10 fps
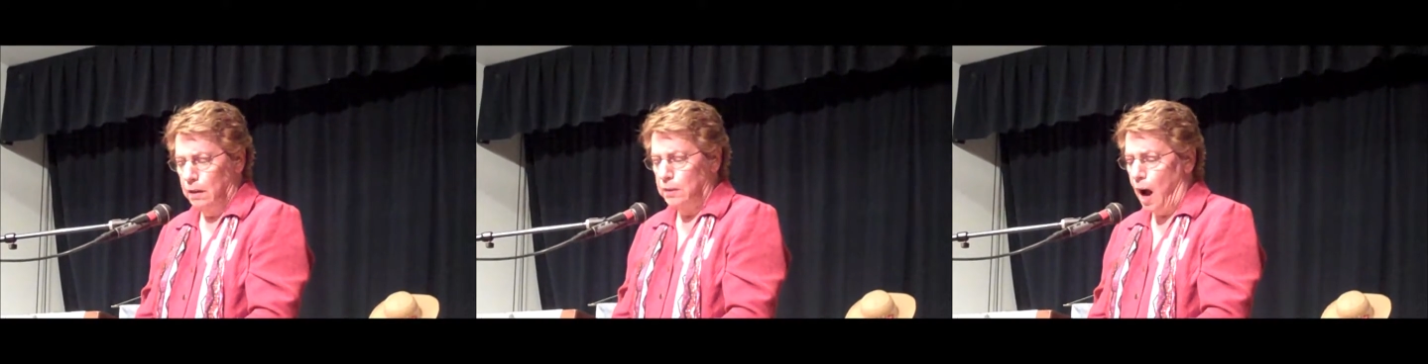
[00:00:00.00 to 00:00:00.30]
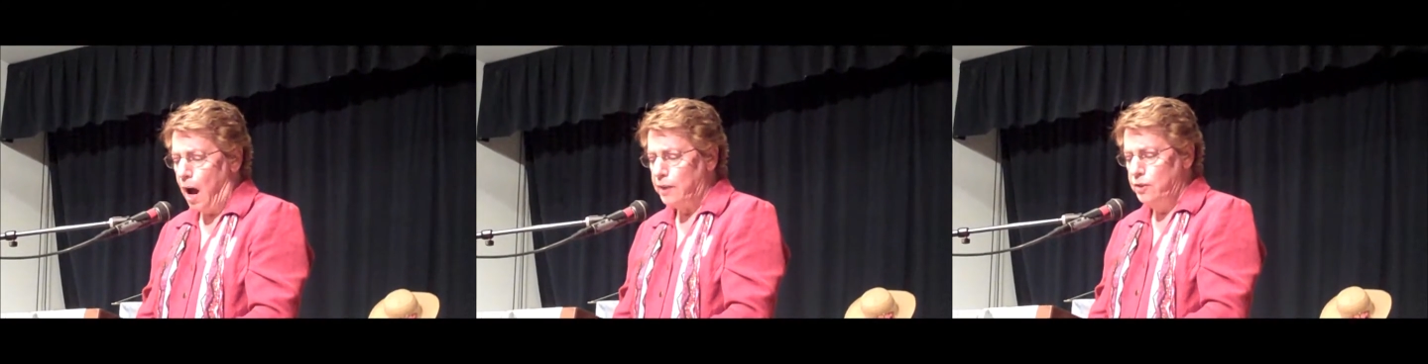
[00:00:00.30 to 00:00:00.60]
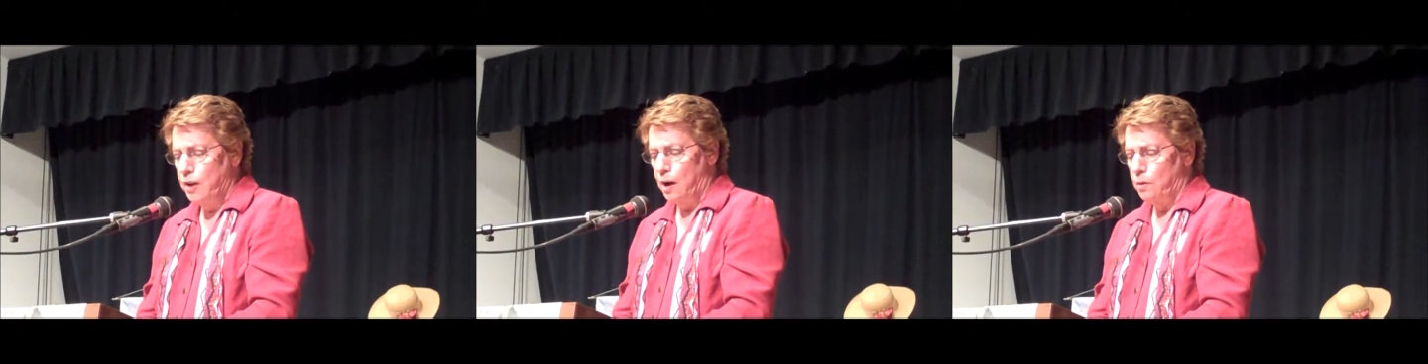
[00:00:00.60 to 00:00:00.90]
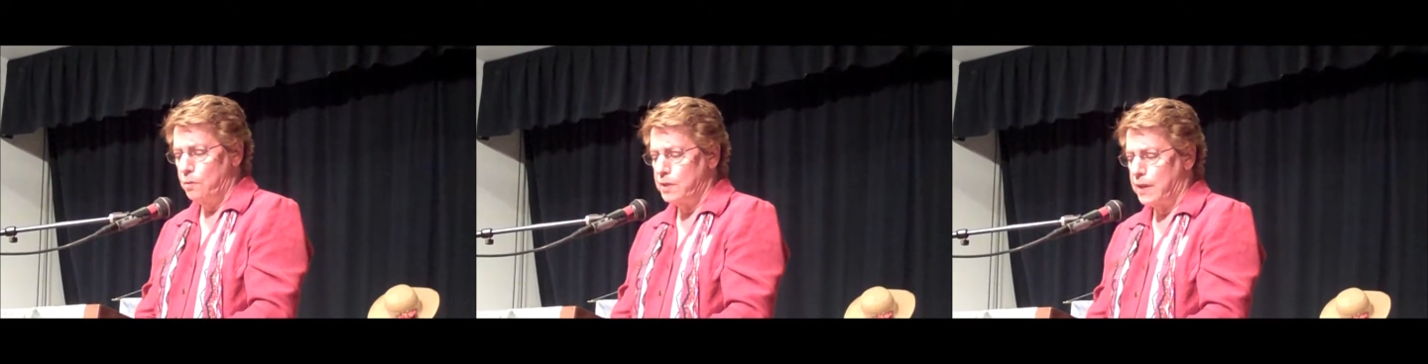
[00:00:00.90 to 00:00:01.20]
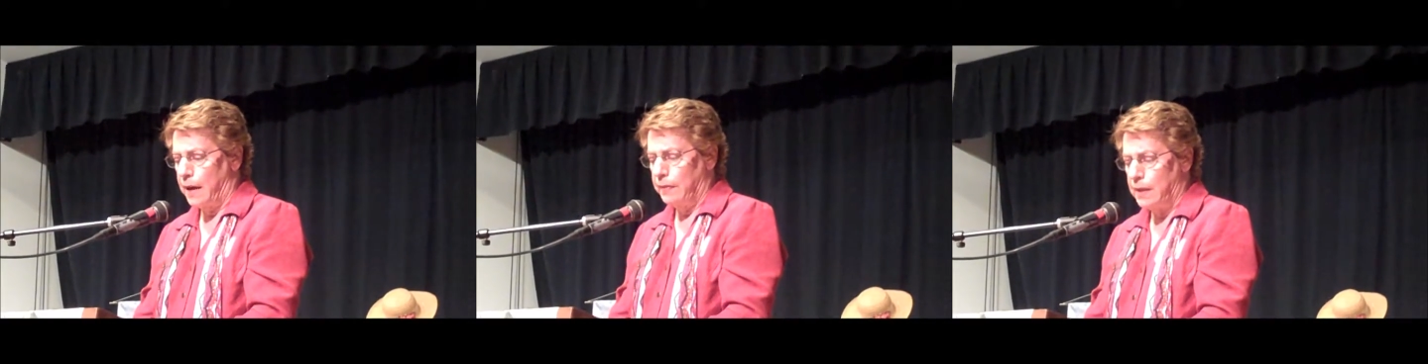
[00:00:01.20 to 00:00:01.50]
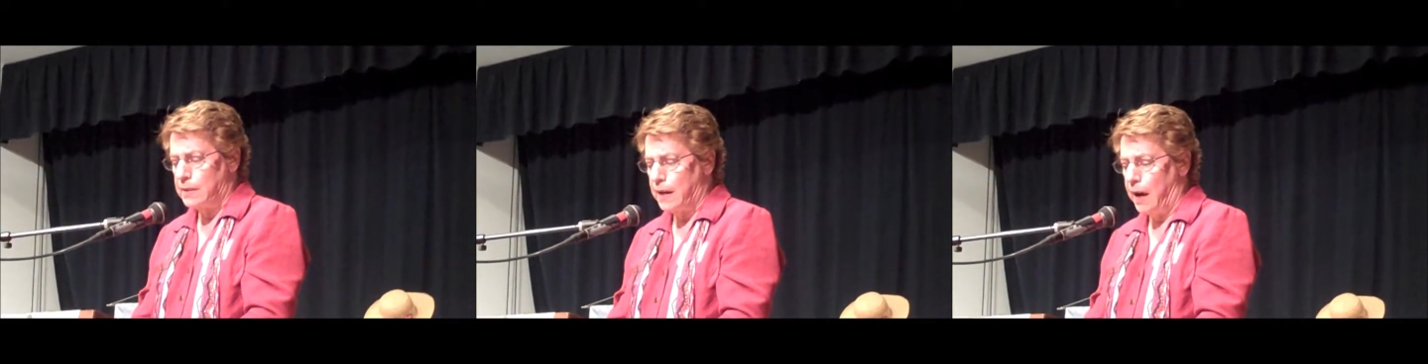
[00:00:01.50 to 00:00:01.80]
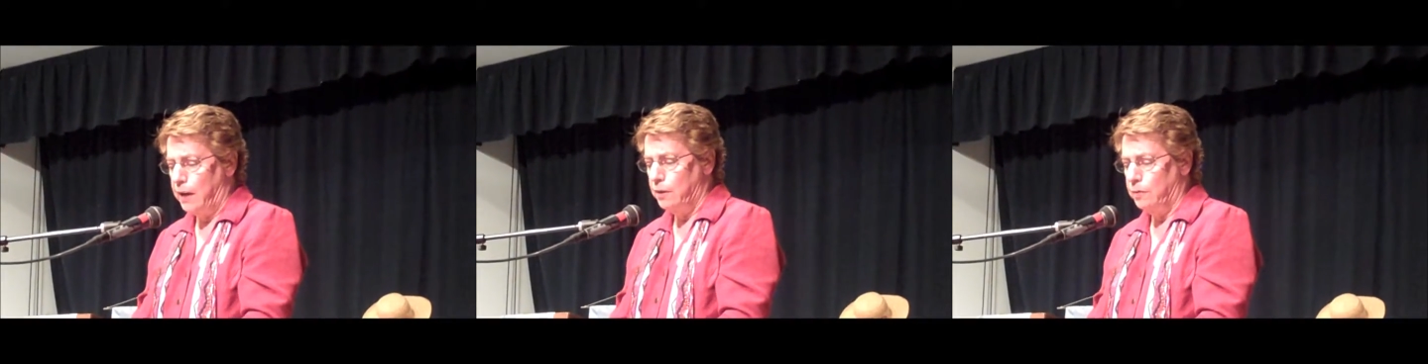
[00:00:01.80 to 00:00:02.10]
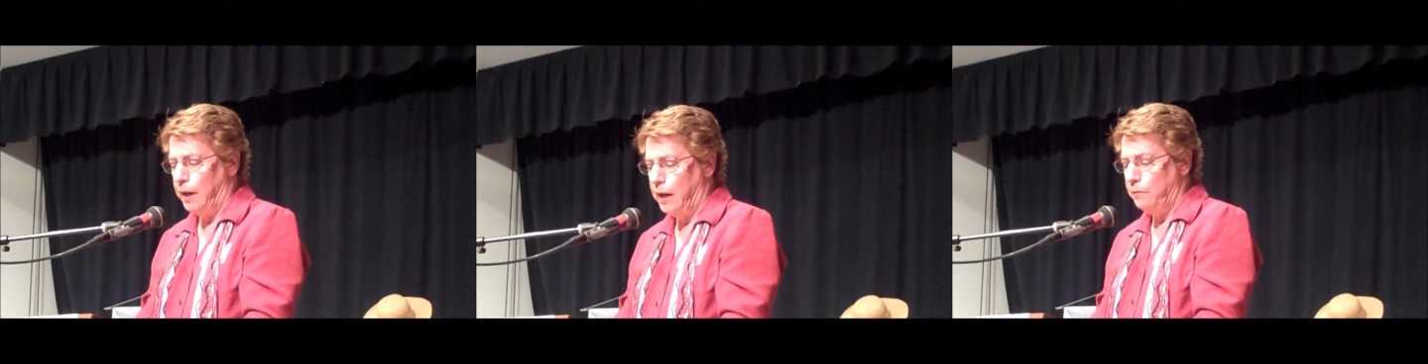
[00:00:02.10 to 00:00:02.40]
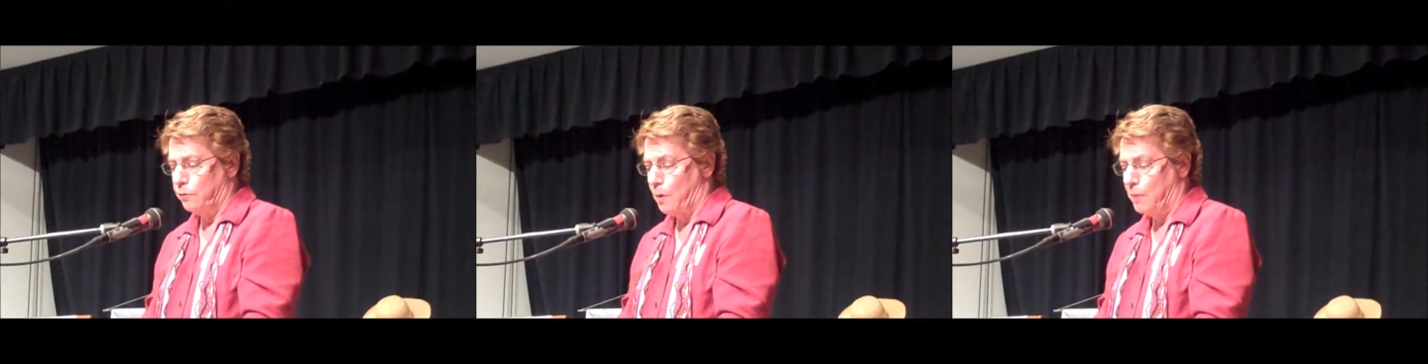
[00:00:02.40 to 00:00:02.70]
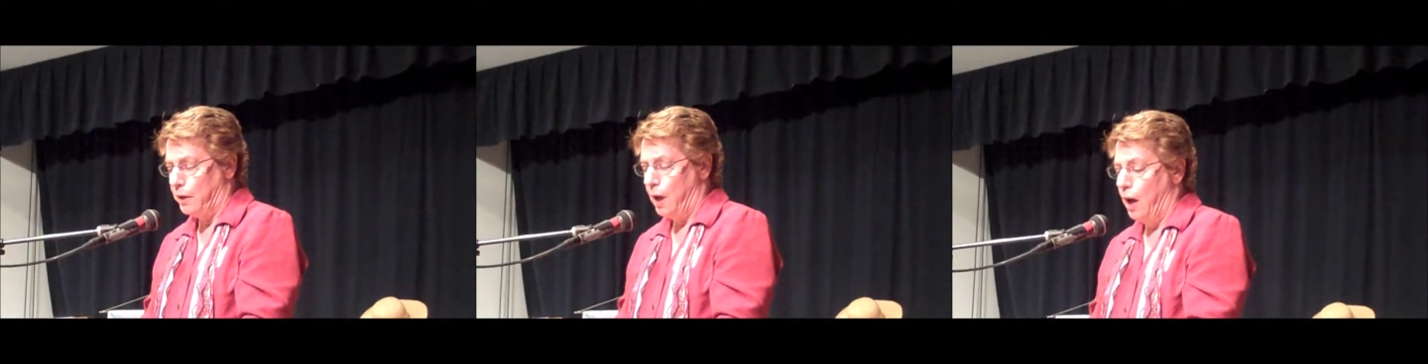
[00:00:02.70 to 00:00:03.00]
God knows that in the day you eat from it,